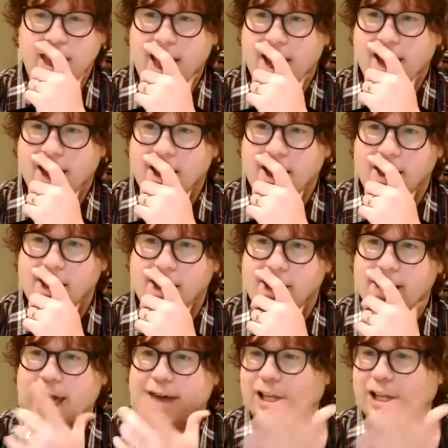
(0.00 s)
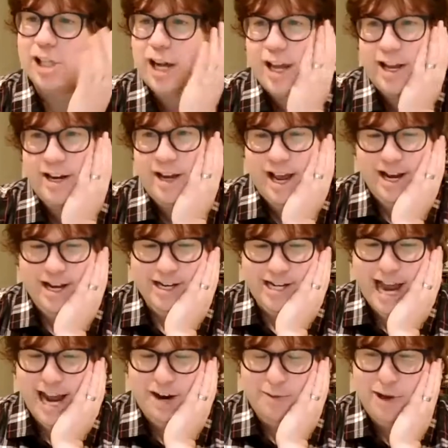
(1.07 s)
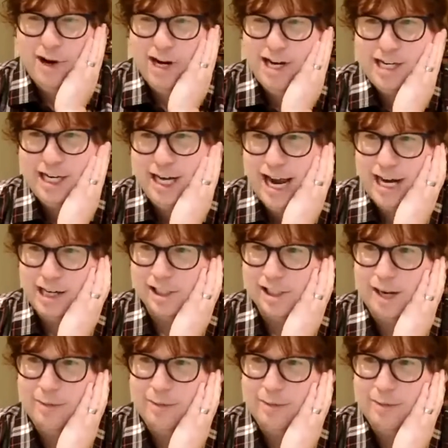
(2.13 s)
Yeah, that's and Dan, it'd be great to connect because